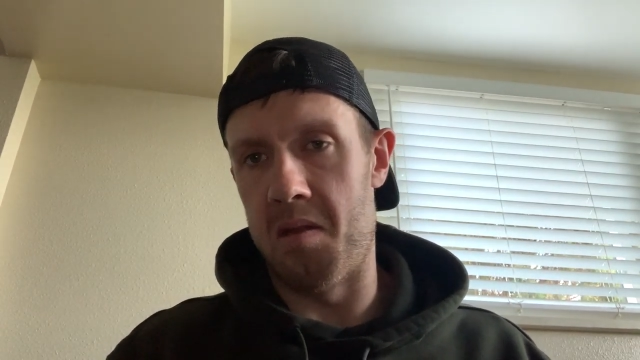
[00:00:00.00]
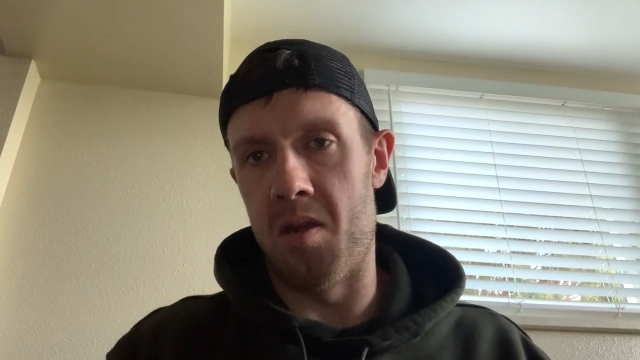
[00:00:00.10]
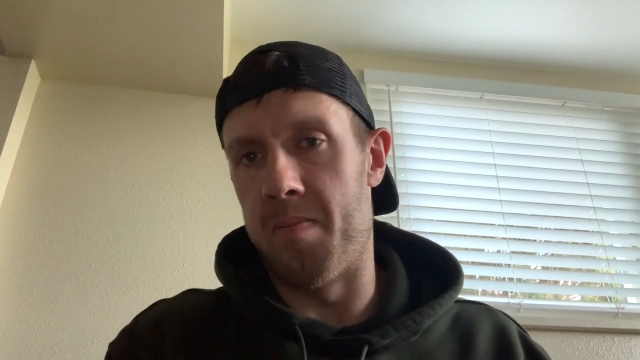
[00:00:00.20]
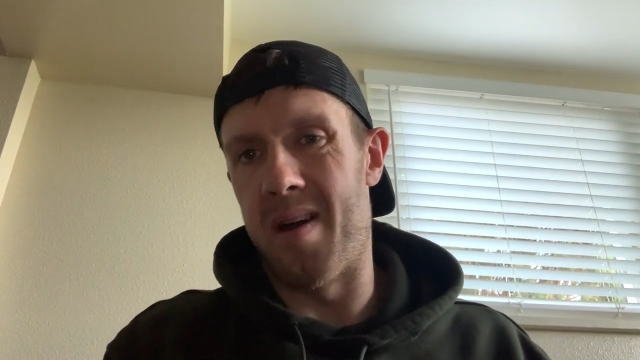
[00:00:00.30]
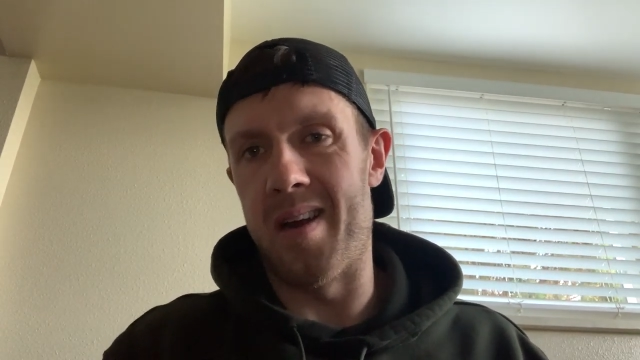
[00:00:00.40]

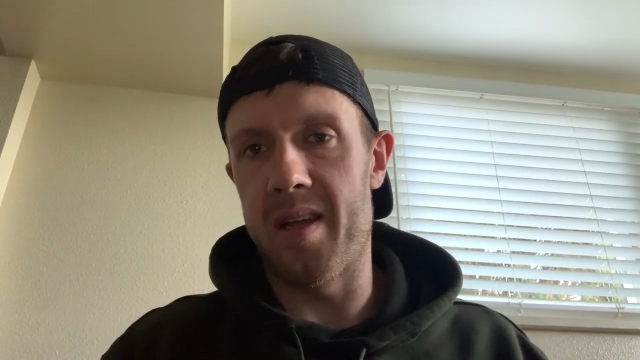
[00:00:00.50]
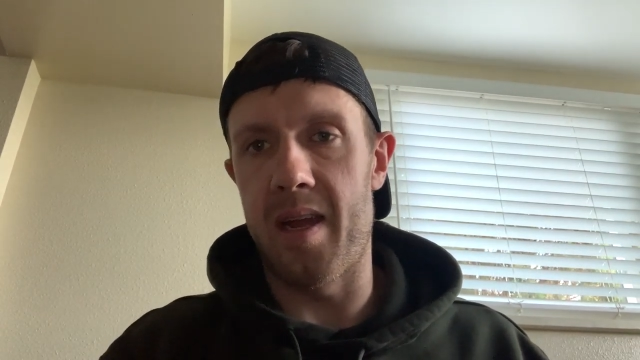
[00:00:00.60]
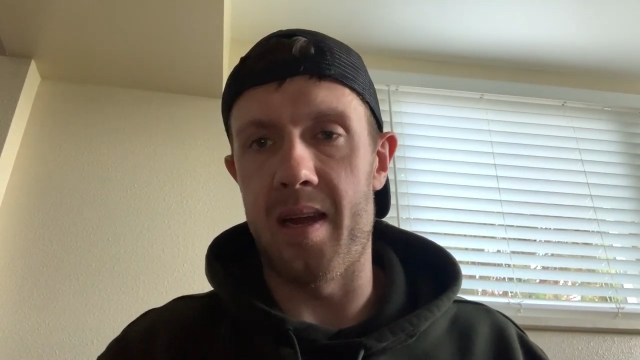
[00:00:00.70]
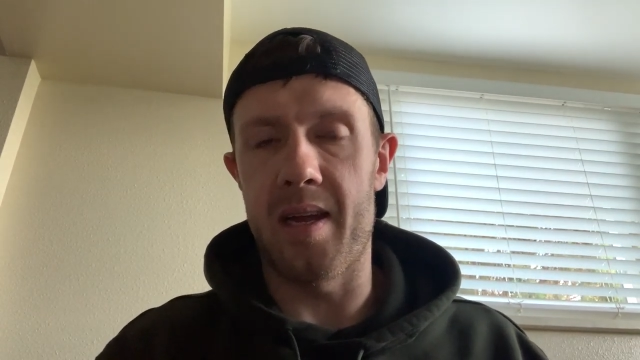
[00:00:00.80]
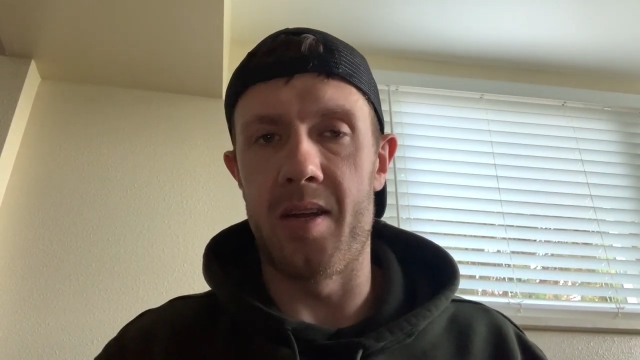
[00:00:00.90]
your body
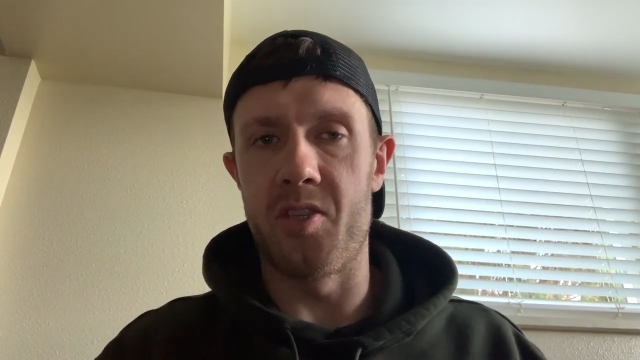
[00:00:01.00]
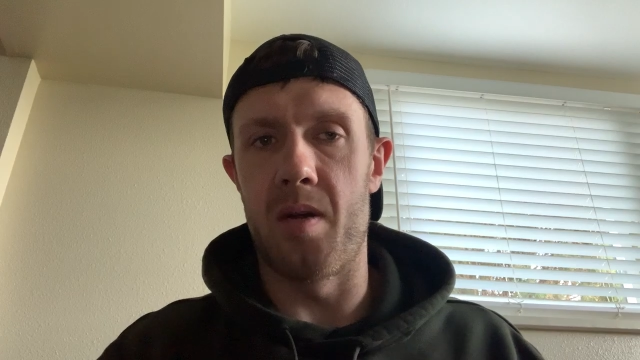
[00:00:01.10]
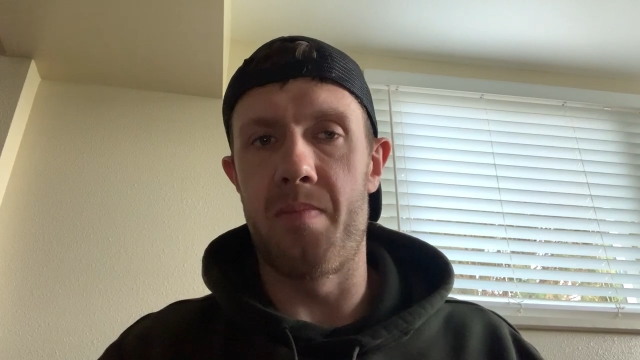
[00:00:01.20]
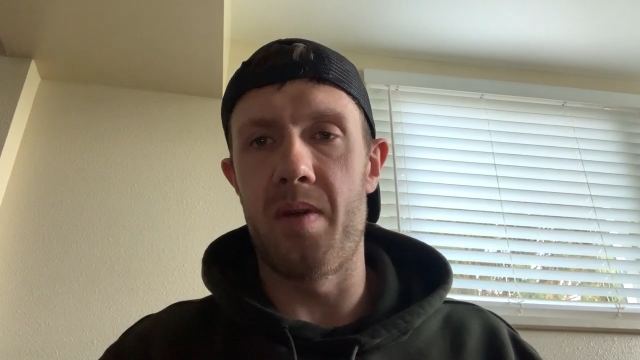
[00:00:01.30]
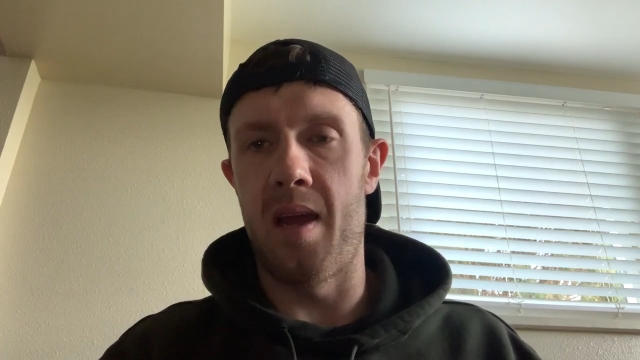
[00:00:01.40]
can't catch
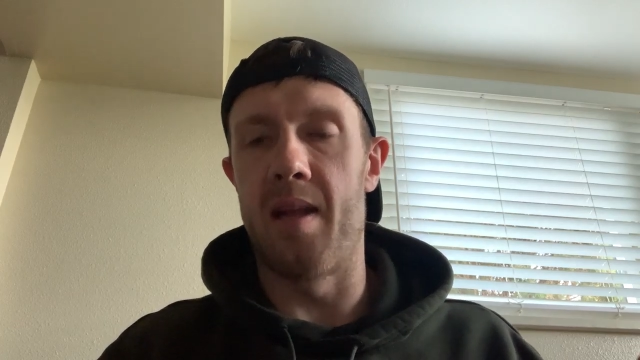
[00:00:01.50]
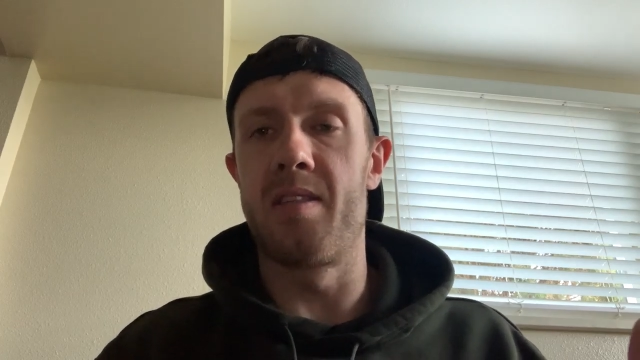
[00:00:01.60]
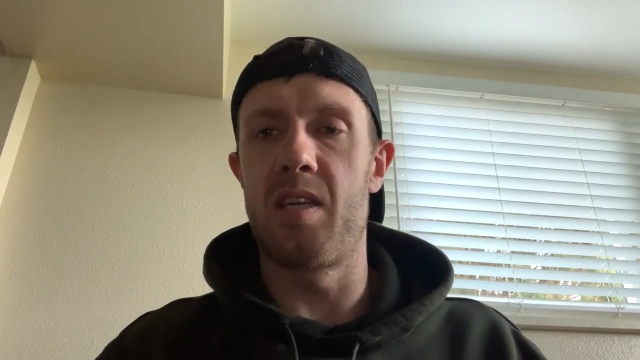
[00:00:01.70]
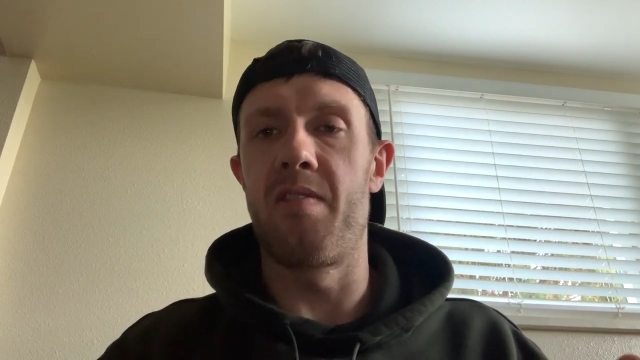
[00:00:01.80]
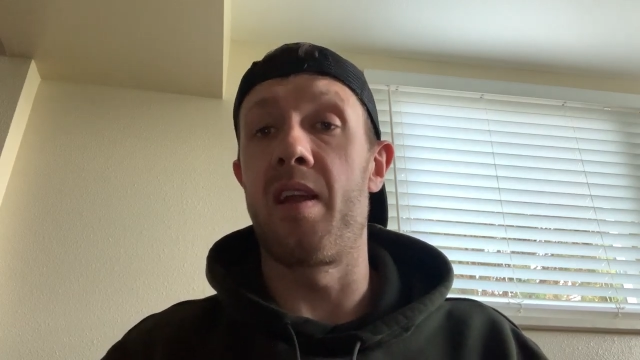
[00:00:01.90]
up and
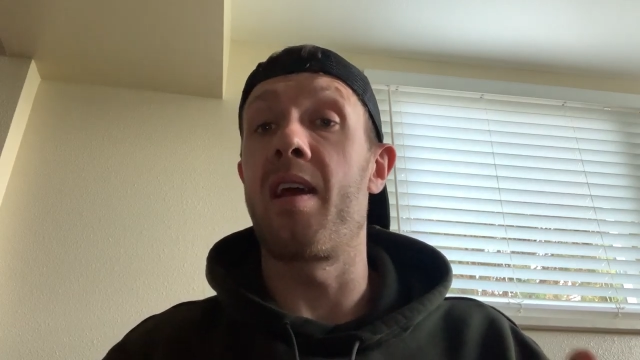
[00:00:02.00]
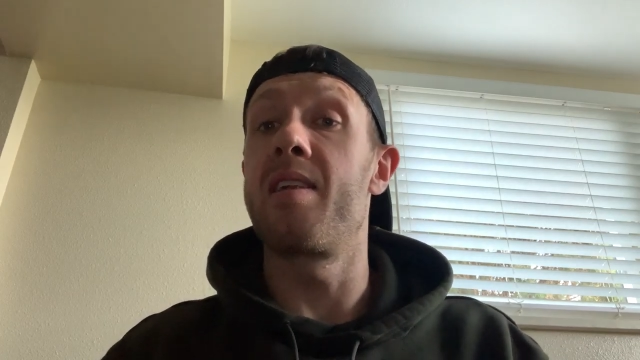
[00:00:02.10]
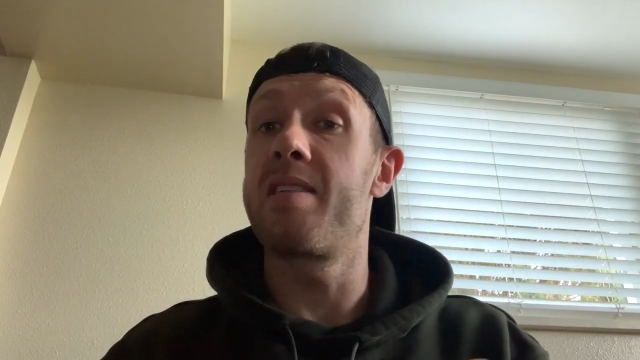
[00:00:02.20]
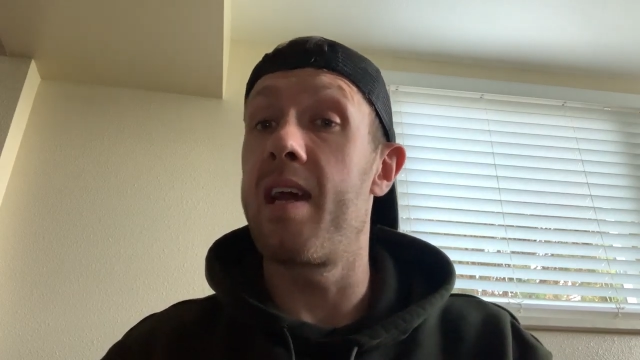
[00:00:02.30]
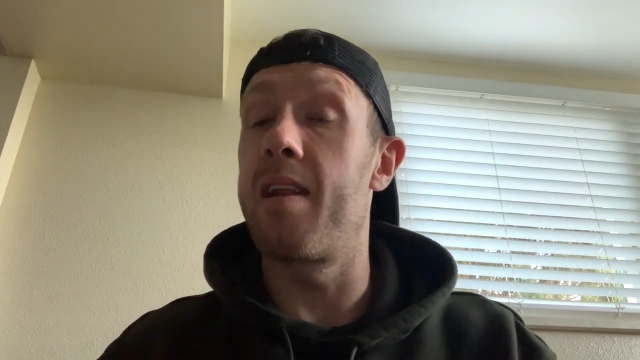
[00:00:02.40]
7, 8,
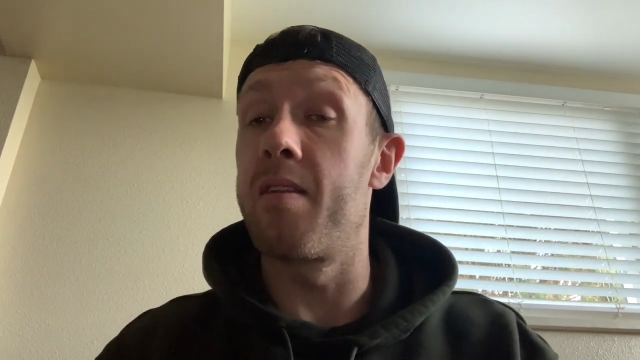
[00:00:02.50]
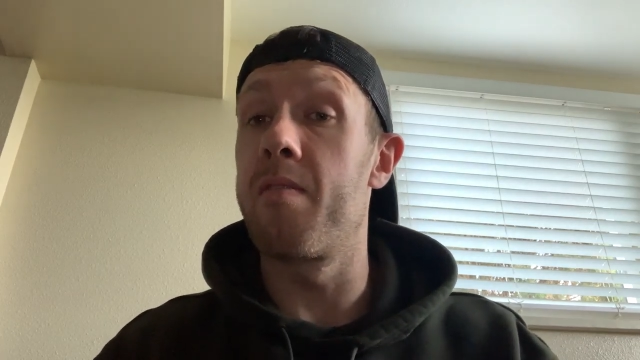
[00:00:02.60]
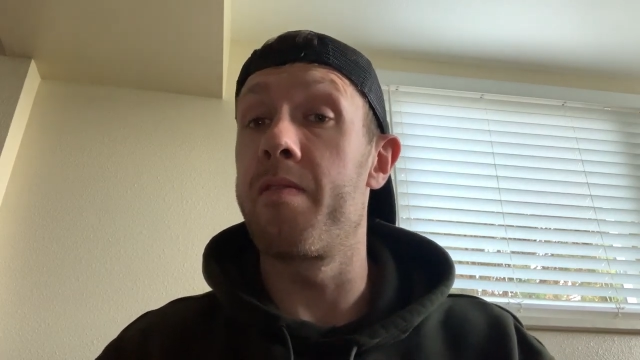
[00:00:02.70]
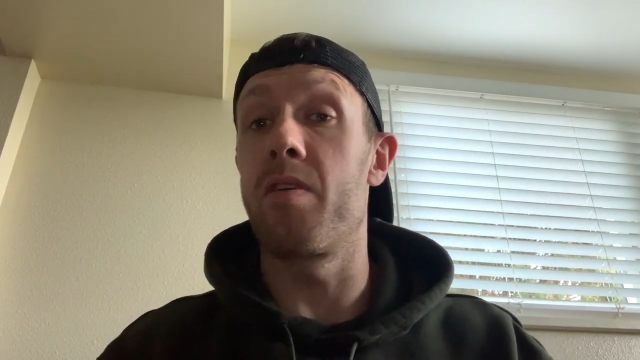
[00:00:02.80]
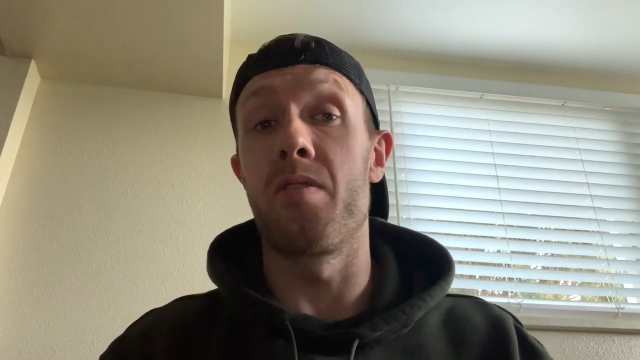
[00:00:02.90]
9, 10
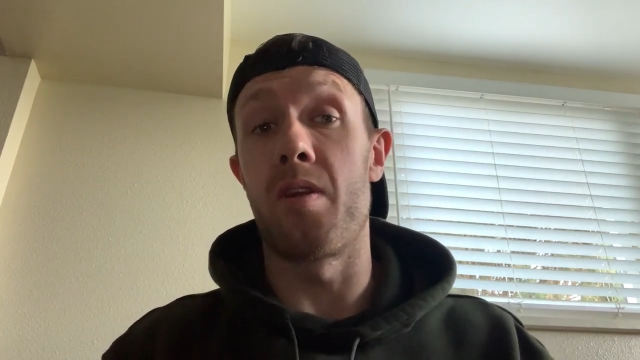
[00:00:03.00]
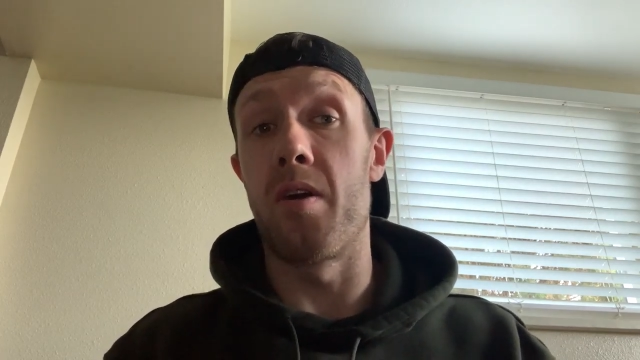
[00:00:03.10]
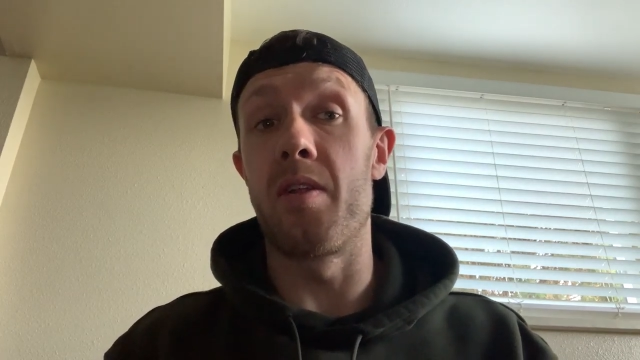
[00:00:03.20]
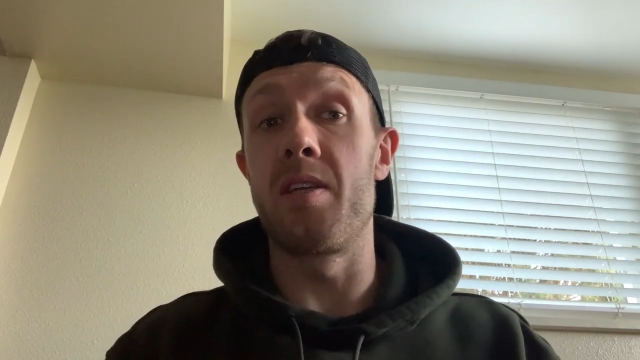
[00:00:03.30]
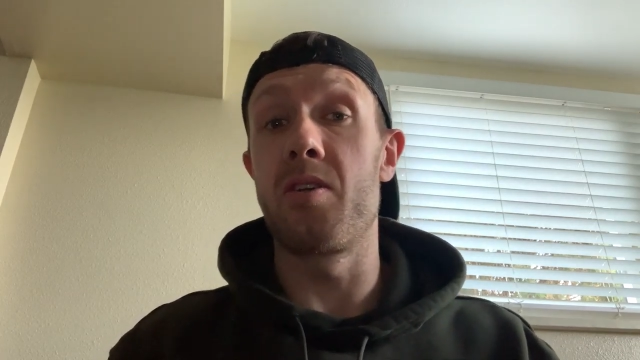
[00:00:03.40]
feel gnarly.